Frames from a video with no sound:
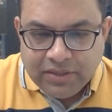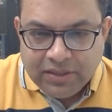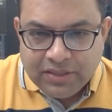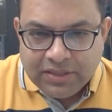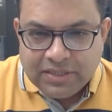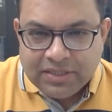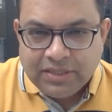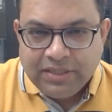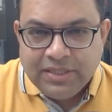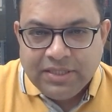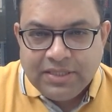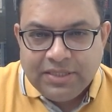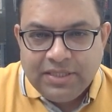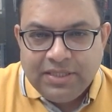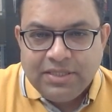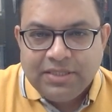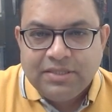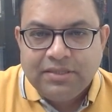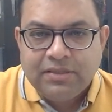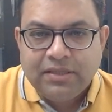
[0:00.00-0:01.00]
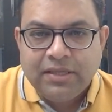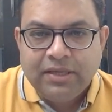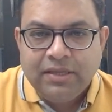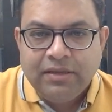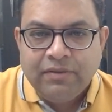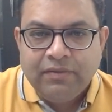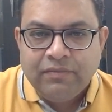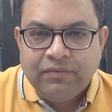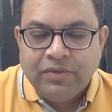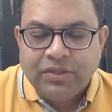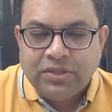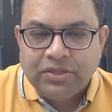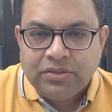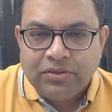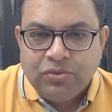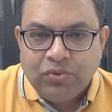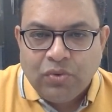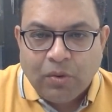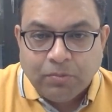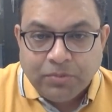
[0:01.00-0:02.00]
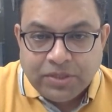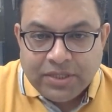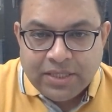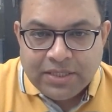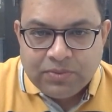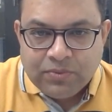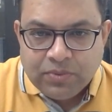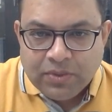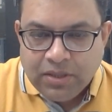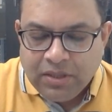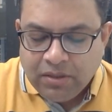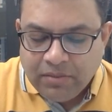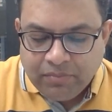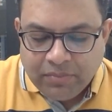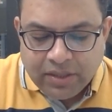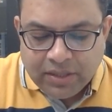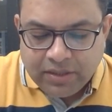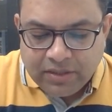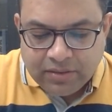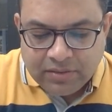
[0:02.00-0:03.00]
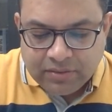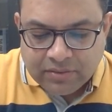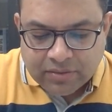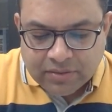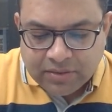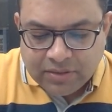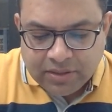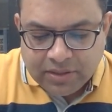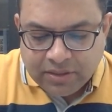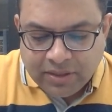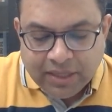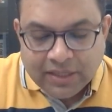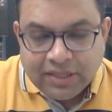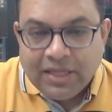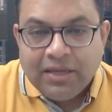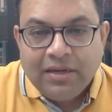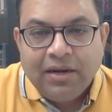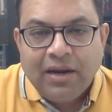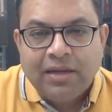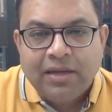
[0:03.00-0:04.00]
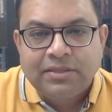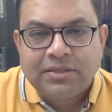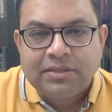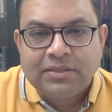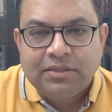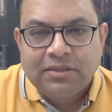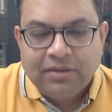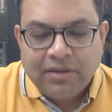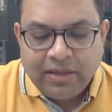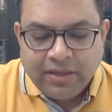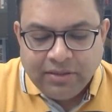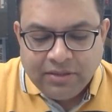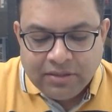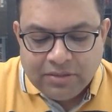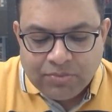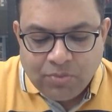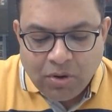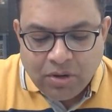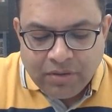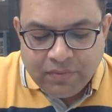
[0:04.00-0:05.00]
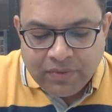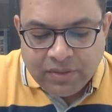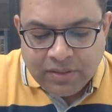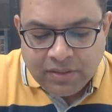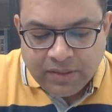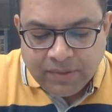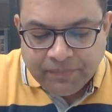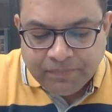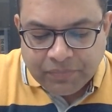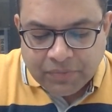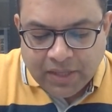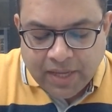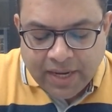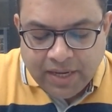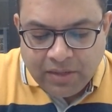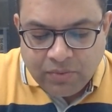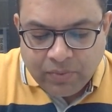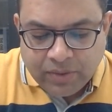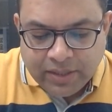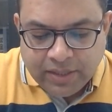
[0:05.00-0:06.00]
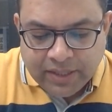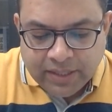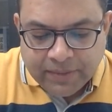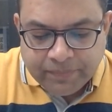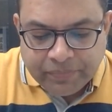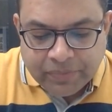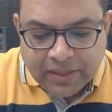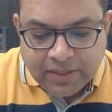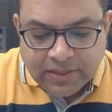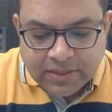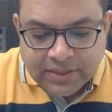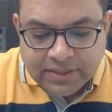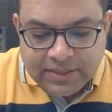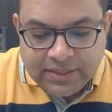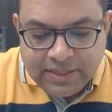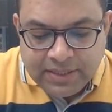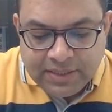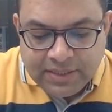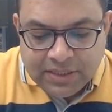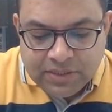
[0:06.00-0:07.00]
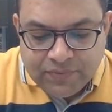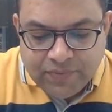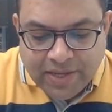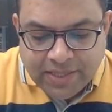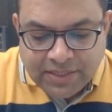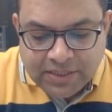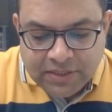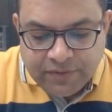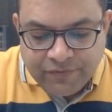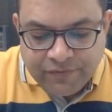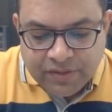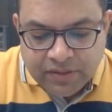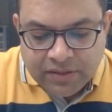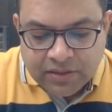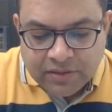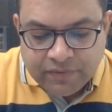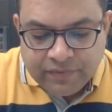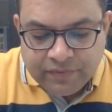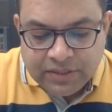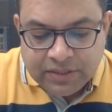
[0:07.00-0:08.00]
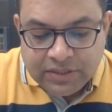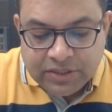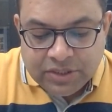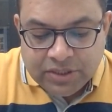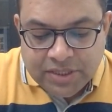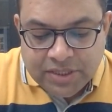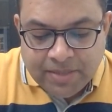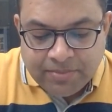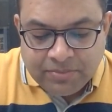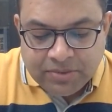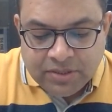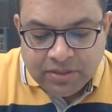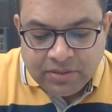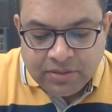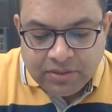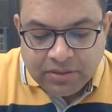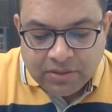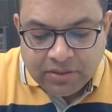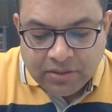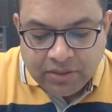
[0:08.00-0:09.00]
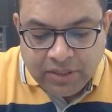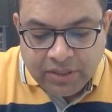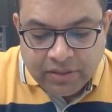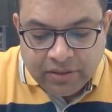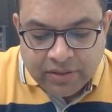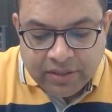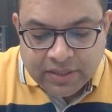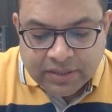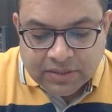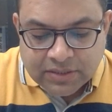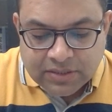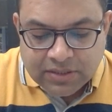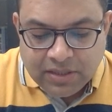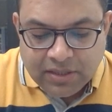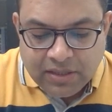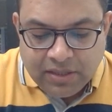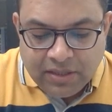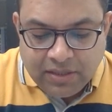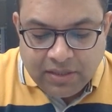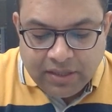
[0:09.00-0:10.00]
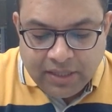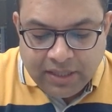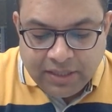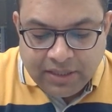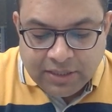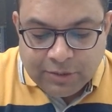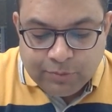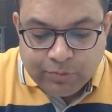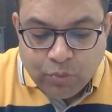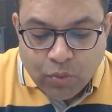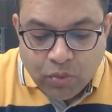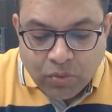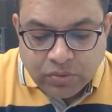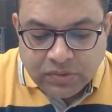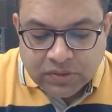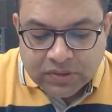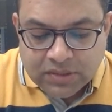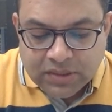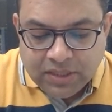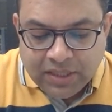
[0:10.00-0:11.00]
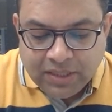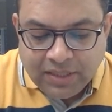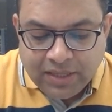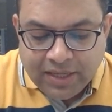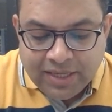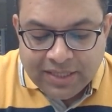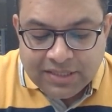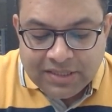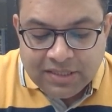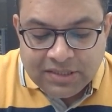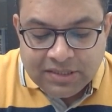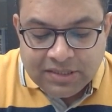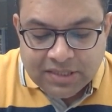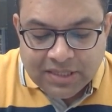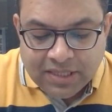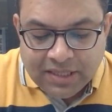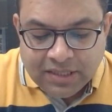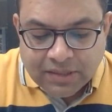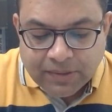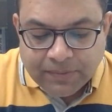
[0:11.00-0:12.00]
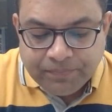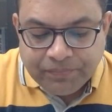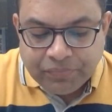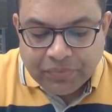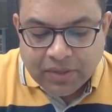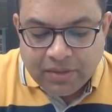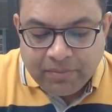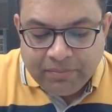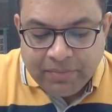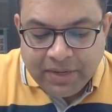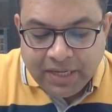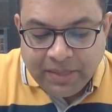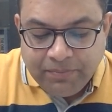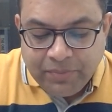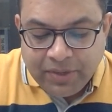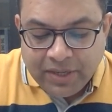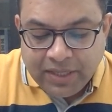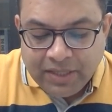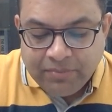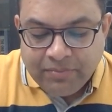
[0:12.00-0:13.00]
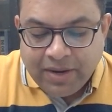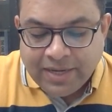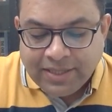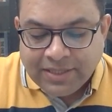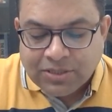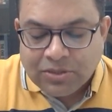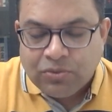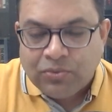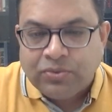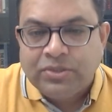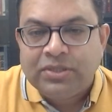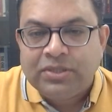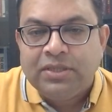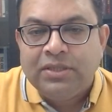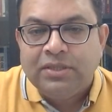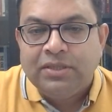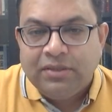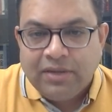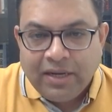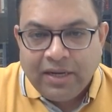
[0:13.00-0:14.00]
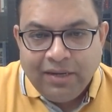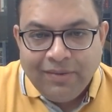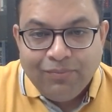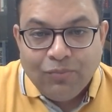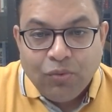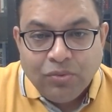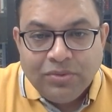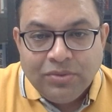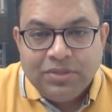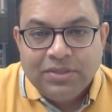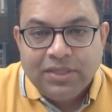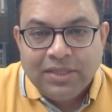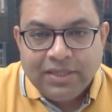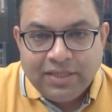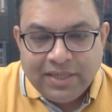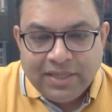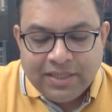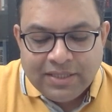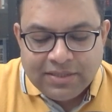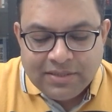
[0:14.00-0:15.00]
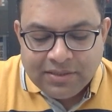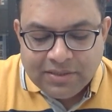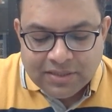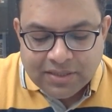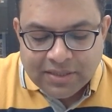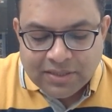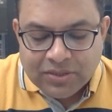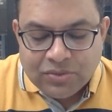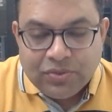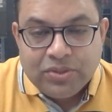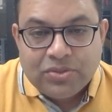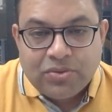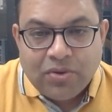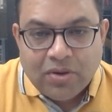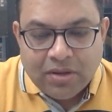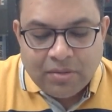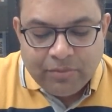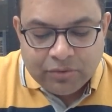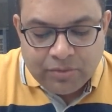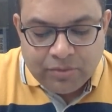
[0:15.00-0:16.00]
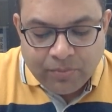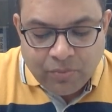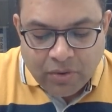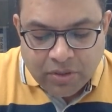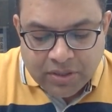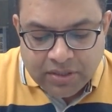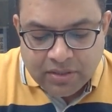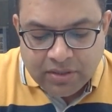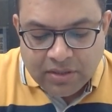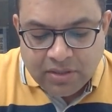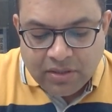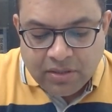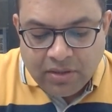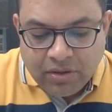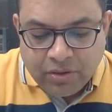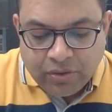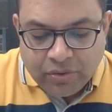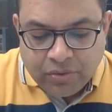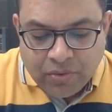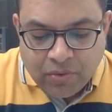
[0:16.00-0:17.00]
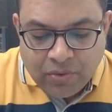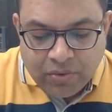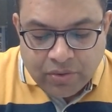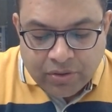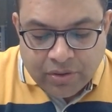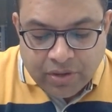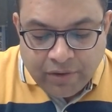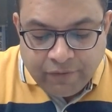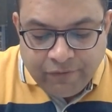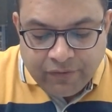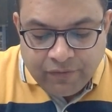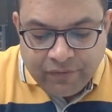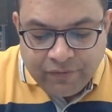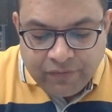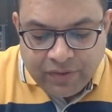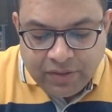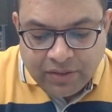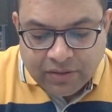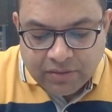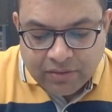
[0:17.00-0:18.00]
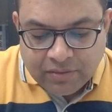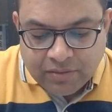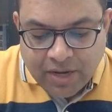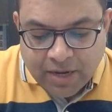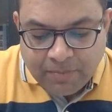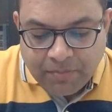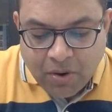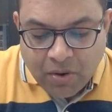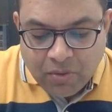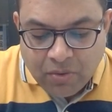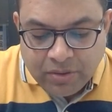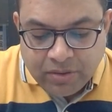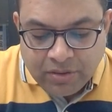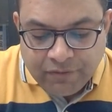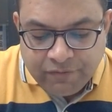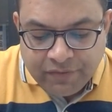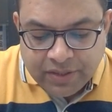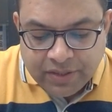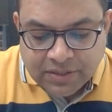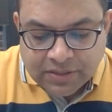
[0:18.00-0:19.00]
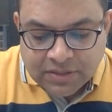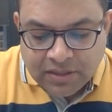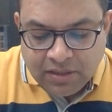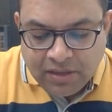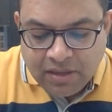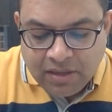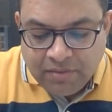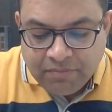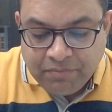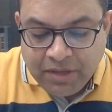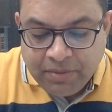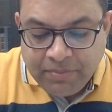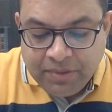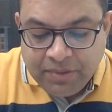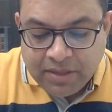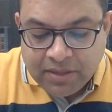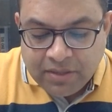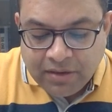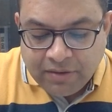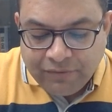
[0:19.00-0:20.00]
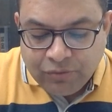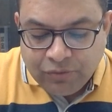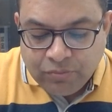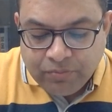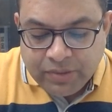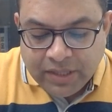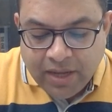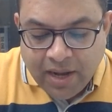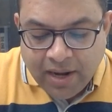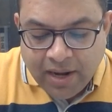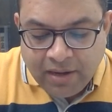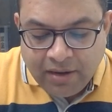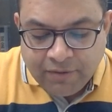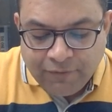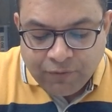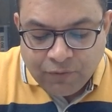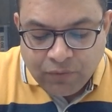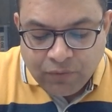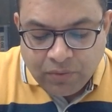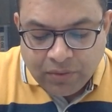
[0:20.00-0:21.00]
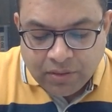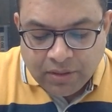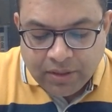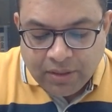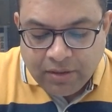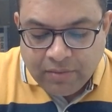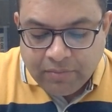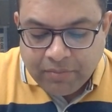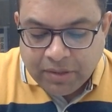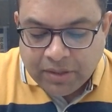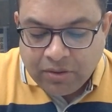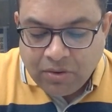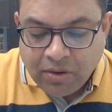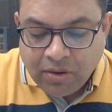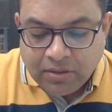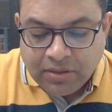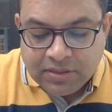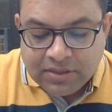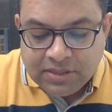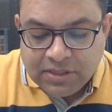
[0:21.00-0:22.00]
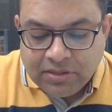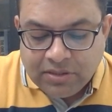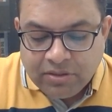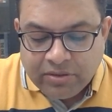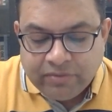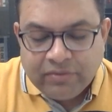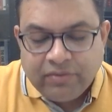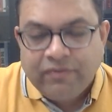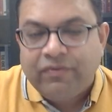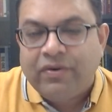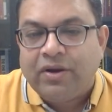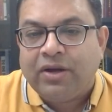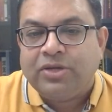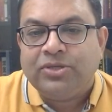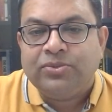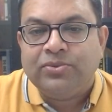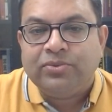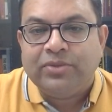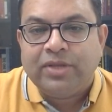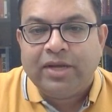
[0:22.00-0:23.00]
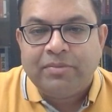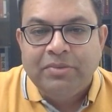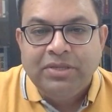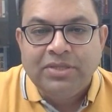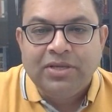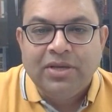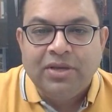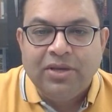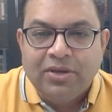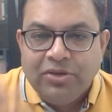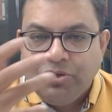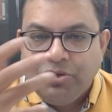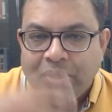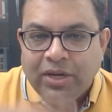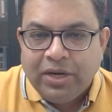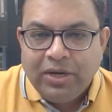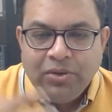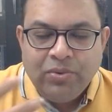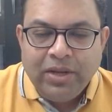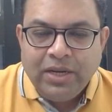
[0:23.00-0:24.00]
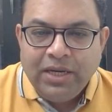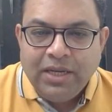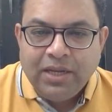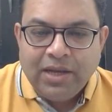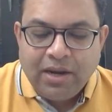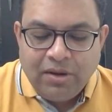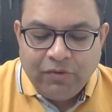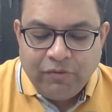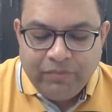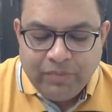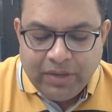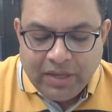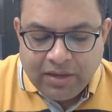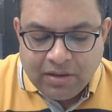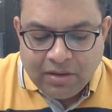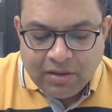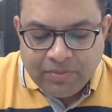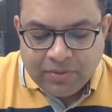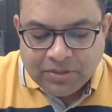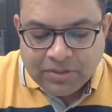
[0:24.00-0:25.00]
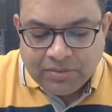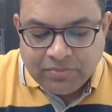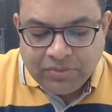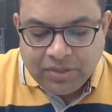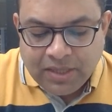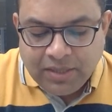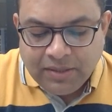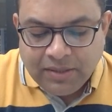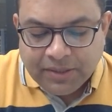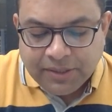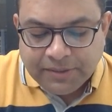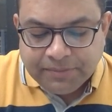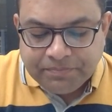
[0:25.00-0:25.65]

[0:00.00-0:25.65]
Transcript: it's a diseased thing which you obsess, but nothing lasts. Like this body will end one day. See this fancy figure with its gems and earrings. It is bones encased in skin, made pretty by its clothes. Right? Bones encased in skin. So he's talking about the body. Raw, roughed feet and powdered face may be enough to beguile a fool, but not a seeker of the far shore. That means you can do any kind of makeup or something,